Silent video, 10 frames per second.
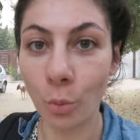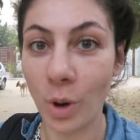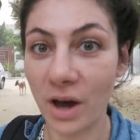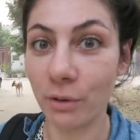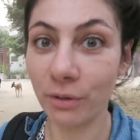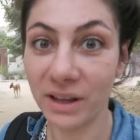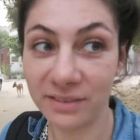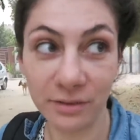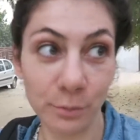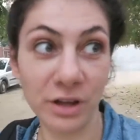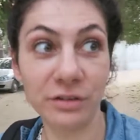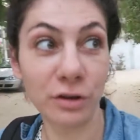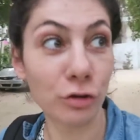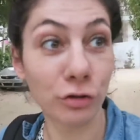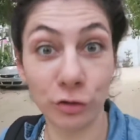Wow, it smells
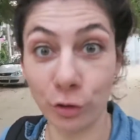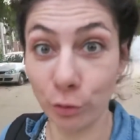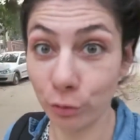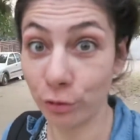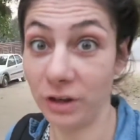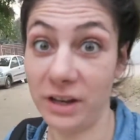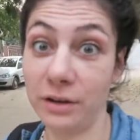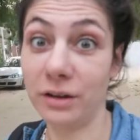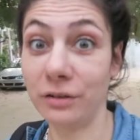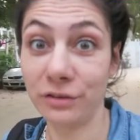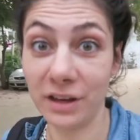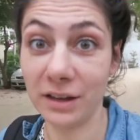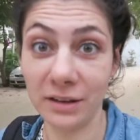so good here outside,